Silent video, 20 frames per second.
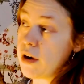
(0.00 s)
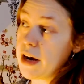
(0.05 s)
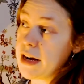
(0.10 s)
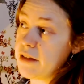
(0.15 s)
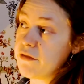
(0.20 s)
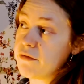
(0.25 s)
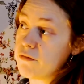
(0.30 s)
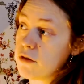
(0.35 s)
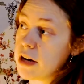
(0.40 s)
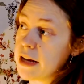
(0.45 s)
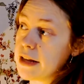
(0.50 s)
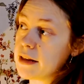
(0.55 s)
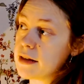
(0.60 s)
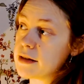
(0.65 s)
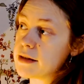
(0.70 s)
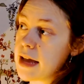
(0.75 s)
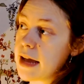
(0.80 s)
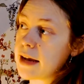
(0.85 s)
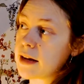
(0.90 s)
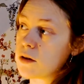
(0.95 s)
I'd even written the
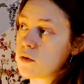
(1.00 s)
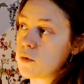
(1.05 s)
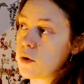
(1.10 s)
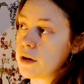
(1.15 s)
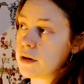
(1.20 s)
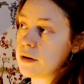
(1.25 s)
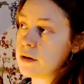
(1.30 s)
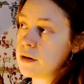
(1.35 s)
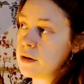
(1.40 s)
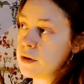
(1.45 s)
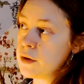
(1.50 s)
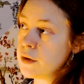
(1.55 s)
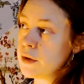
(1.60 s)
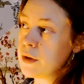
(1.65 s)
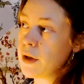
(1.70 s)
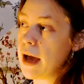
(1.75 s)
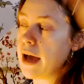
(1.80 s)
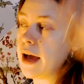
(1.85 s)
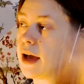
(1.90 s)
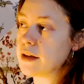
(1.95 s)
second one.
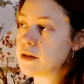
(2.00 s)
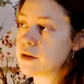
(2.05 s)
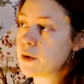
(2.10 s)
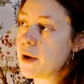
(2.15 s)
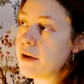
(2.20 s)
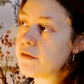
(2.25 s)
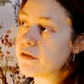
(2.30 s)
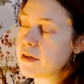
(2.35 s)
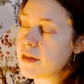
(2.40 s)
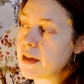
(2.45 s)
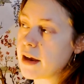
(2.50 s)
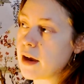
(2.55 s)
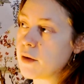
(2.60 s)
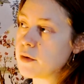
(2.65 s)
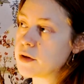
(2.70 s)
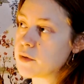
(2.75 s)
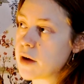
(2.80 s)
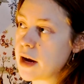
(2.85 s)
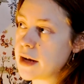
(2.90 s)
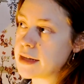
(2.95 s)
So everything I
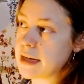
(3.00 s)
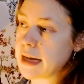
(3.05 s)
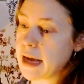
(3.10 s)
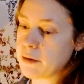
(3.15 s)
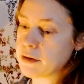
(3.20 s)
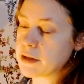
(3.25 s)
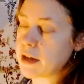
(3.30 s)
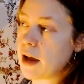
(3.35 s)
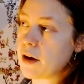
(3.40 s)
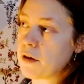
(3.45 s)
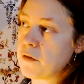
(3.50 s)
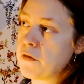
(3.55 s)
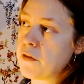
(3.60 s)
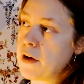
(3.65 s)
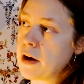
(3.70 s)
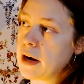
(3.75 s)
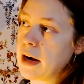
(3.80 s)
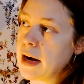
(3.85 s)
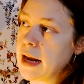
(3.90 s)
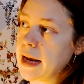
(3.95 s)
was writing, I was kind of
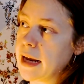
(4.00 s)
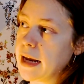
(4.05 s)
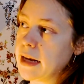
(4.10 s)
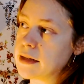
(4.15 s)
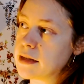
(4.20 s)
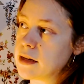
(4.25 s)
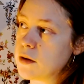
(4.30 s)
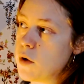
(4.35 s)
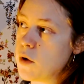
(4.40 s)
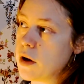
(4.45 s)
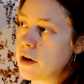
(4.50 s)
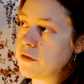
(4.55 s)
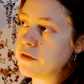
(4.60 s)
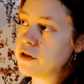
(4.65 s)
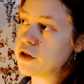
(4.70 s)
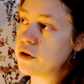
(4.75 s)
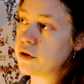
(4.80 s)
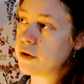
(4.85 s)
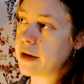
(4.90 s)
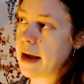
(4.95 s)
funneling into one of
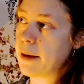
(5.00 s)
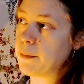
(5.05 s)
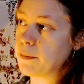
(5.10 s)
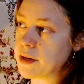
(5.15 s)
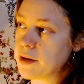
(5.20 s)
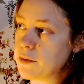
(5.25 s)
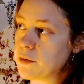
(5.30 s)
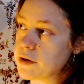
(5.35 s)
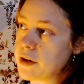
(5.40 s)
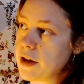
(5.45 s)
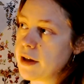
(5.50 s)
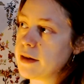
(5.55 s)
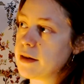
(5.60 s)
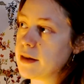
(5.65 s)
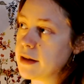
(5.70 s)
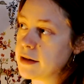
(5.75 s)
two camps. It was either the